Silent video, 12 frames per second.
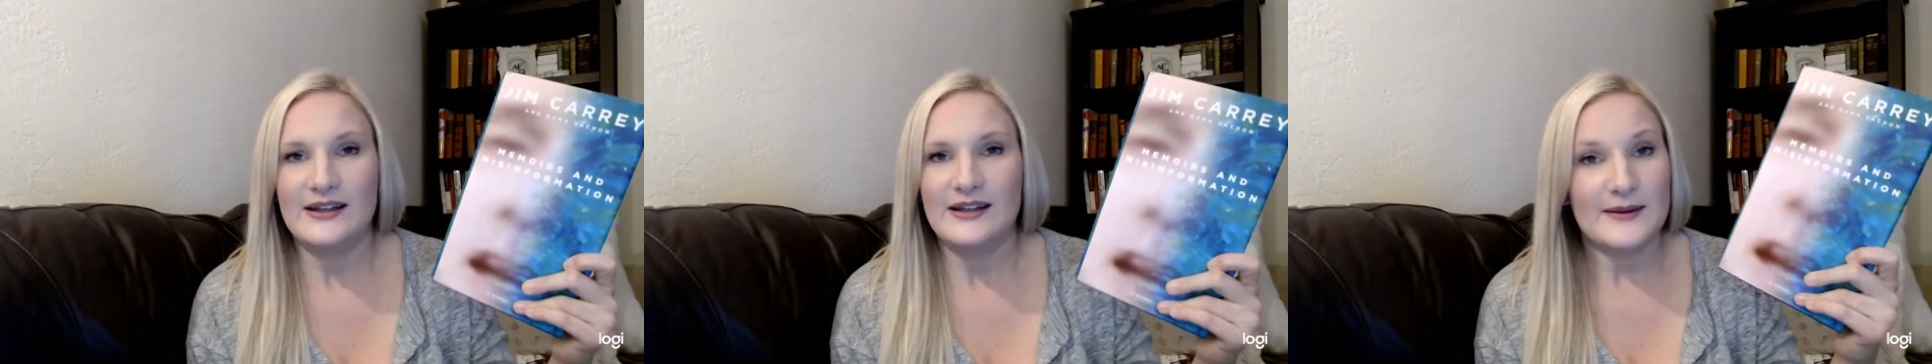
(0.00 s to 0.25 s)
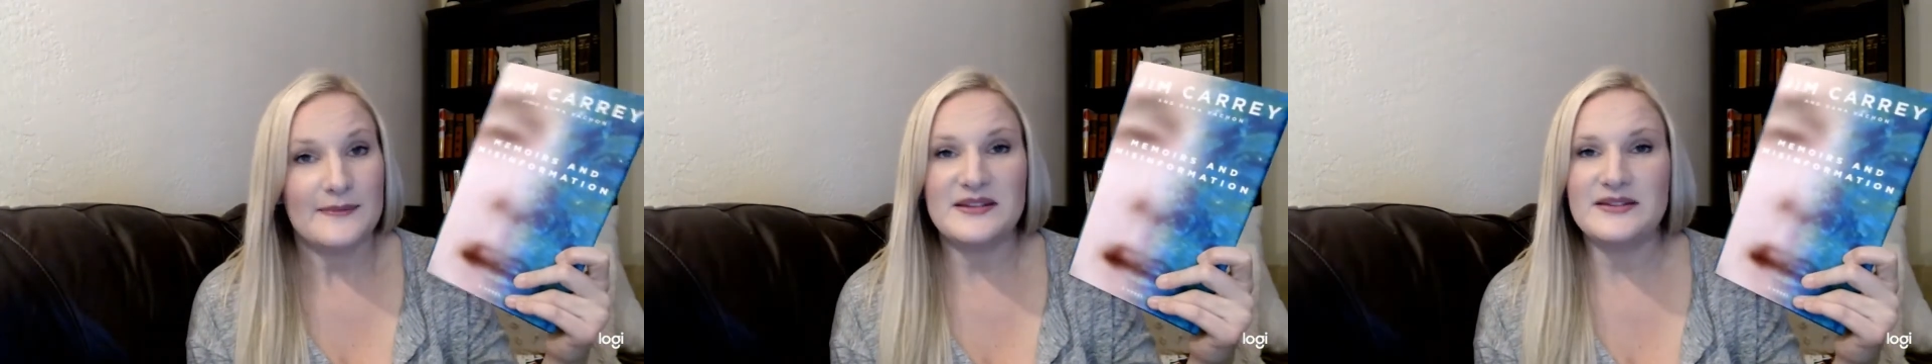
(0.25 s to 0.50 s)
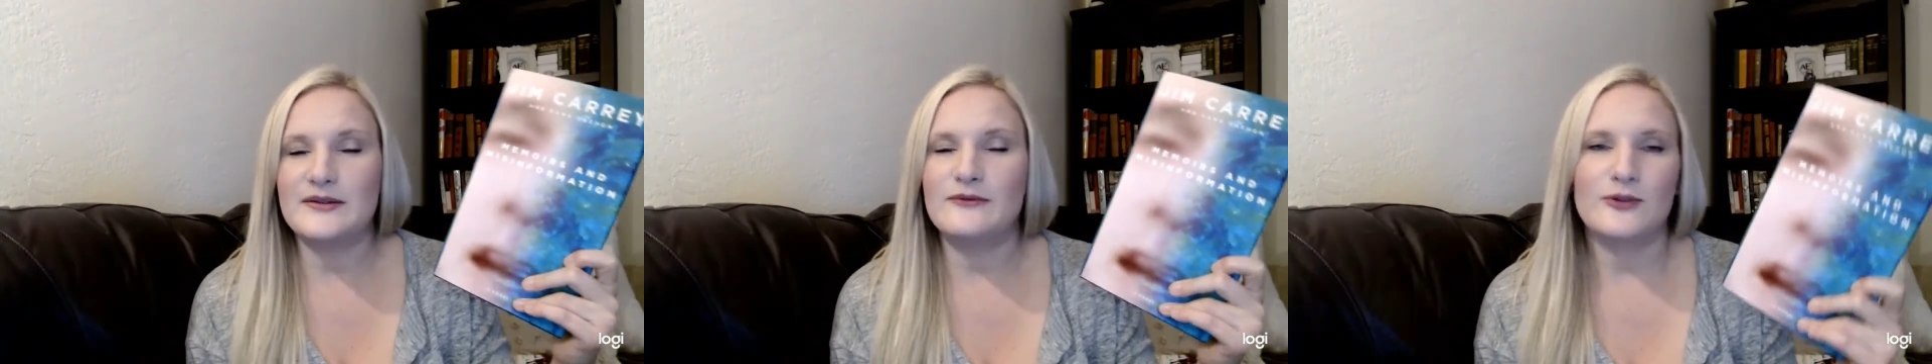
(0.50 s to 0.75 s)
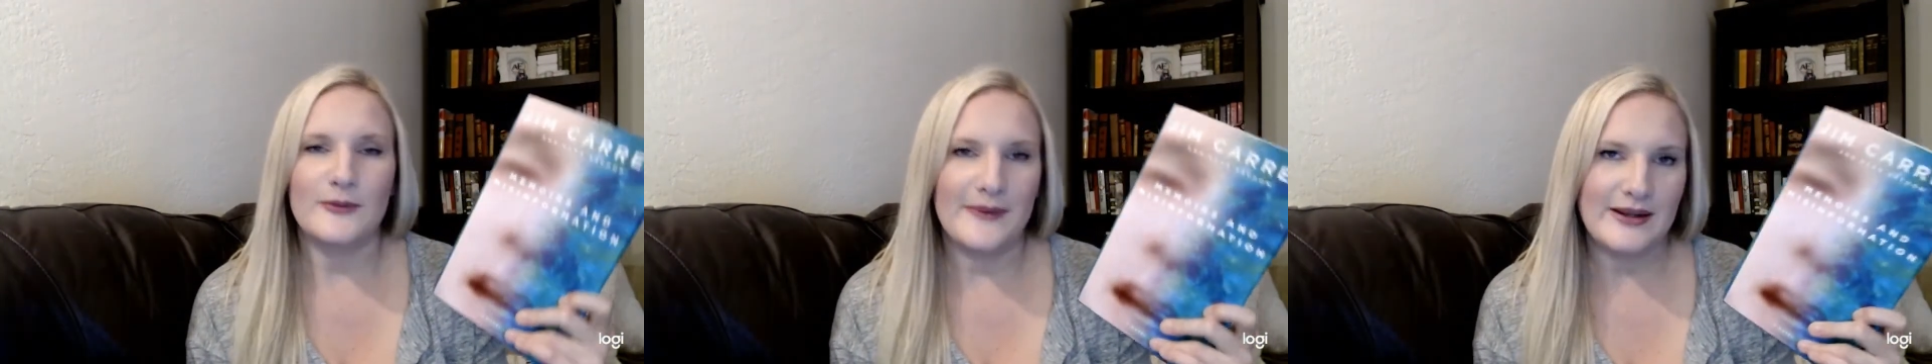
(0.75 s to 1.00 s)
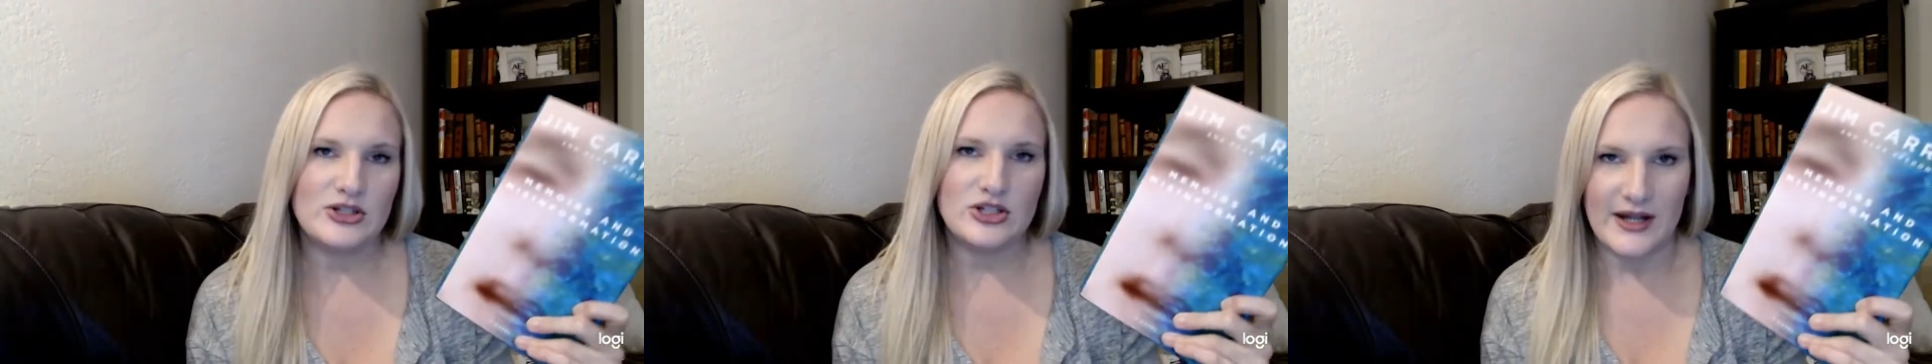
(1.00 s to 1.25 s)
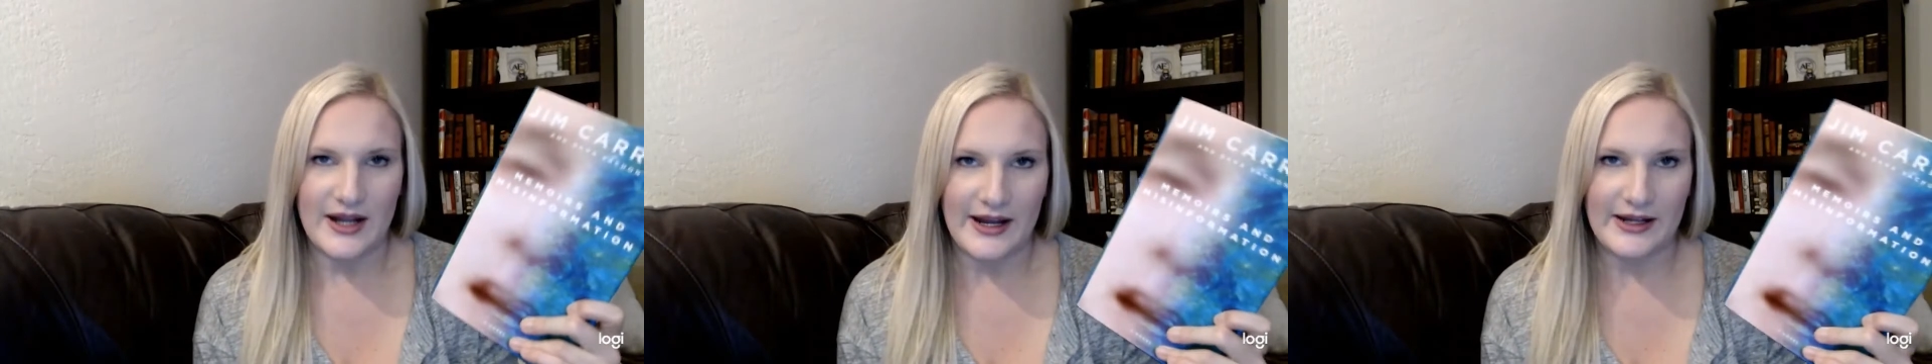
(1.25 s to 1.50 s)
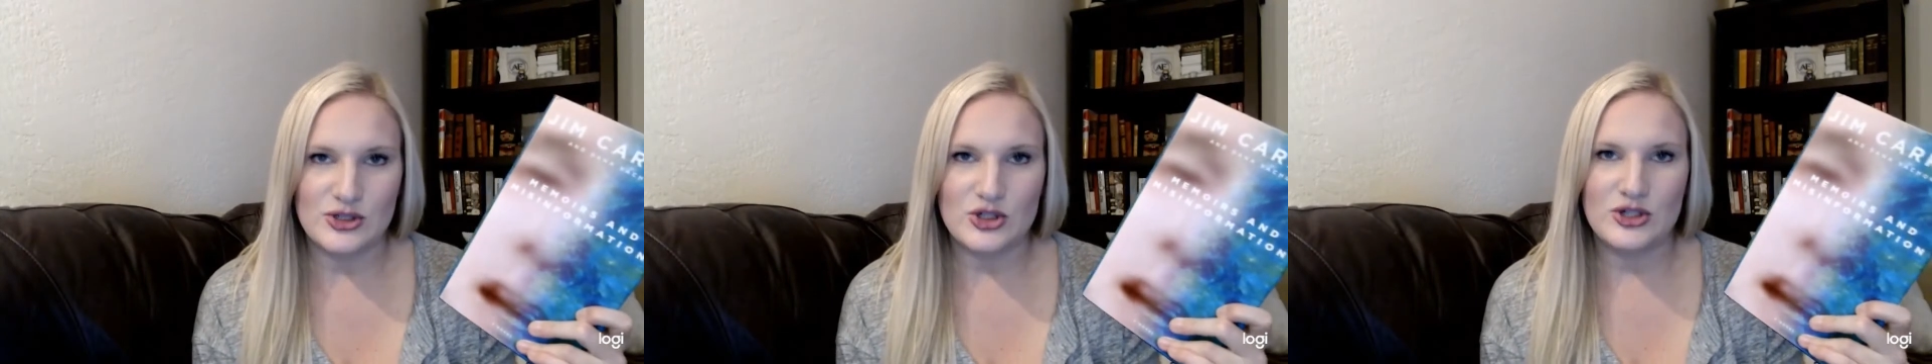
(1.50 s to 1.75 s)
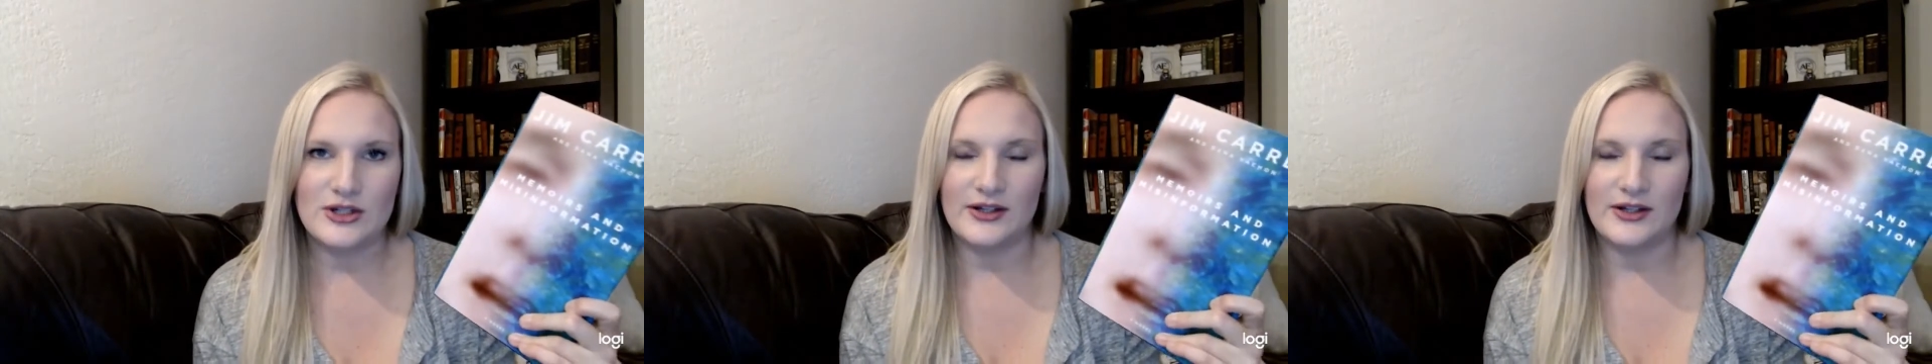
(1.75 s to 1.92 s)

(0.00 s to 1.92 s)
the misinformation age.